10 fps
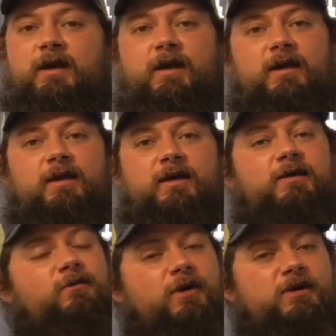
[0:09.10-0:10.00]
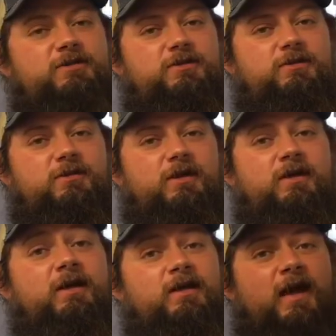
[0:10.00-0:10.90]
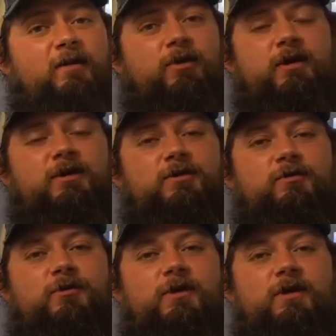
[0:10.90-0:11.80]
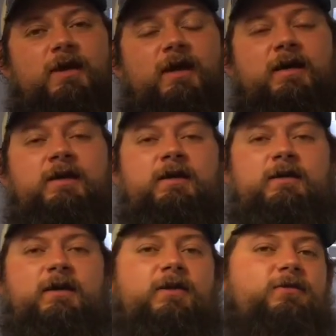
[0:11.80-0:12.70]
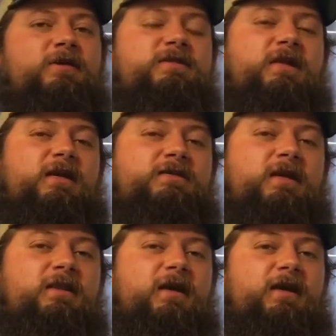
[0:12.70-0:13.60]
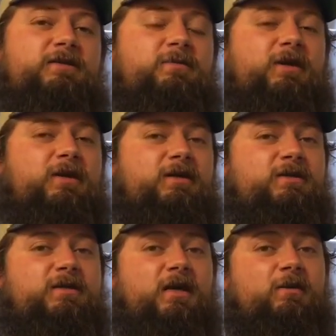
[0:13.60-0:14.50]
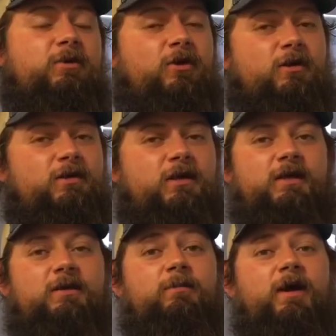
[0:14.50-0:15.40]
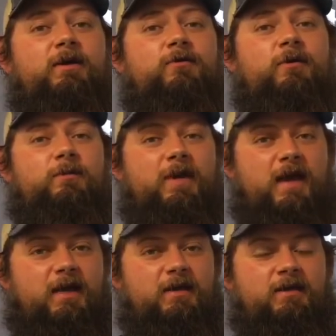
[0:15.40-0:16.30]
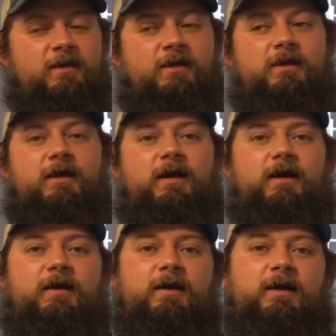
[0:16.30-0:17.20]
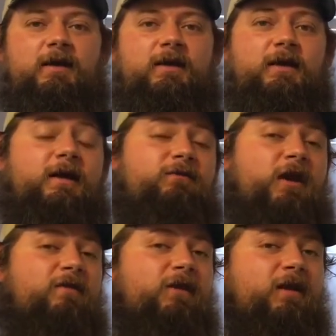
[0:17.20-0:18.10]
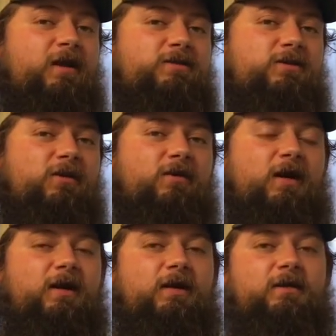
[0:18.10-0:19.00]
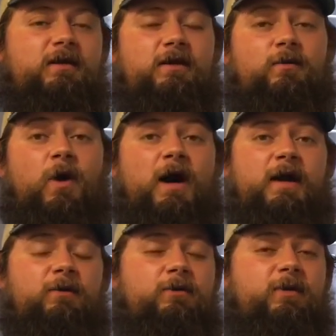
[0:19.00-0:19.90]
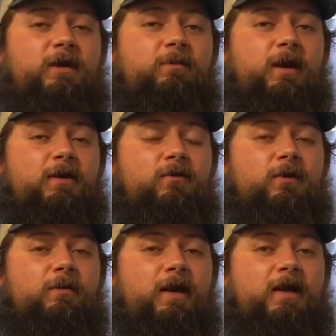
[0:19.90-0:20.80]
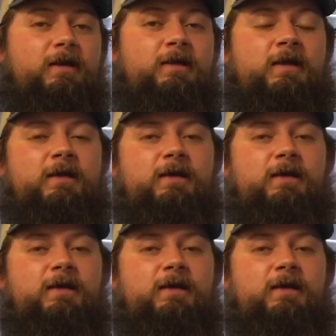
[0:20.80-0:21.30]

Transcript: and I wanted to elaborate a little more on that. The reason that I said that is because I am currently in Bangor, Maine. If you haven't guessed already why I would be in Bangor, Maine,